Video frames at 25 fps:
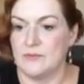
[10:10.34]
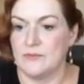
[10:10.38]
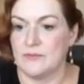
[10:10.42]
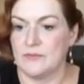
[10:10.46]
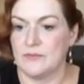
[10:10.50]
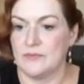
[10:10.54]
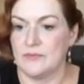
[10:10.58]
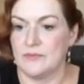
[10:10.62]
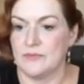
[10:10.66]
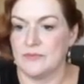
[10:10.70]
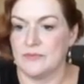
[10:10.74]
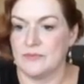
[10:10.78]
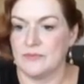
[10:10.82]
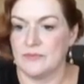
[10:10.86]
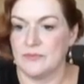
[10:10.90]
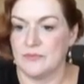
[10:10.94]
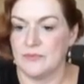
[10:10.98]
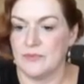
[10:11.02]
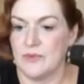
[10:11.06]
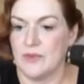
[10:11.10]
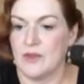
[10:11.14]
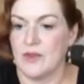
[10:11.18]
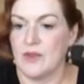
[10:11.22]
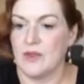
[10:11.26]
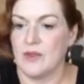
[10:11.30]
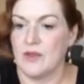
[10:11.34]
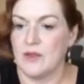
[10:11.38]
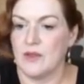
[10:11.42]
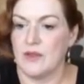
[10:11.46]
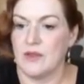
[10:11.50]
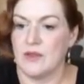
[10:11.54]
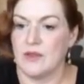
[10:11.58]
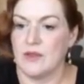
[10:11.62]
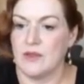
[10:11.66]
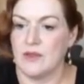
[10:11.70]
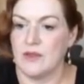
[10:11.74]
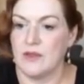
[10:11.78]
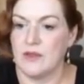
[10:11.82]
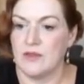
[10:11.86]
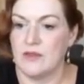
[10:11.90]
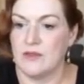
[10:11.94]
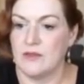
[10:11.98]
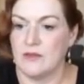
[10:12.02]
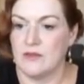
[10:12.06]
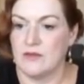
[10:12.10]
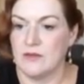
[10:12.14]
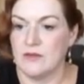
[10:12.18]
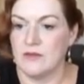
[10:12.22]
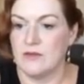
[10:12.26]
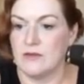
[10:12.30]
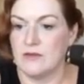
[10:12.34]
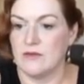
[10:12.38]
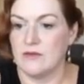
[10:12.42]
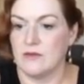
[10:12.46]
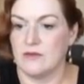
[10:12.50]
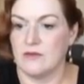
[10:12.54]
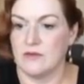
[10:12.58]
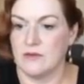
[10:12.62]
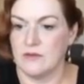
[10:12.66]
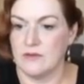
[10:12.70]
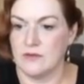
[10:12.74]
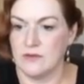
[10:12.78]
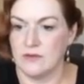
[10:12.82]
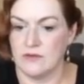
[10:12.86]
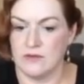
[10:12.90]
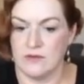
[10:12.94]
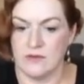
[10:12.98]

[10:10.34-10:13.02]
[no speech]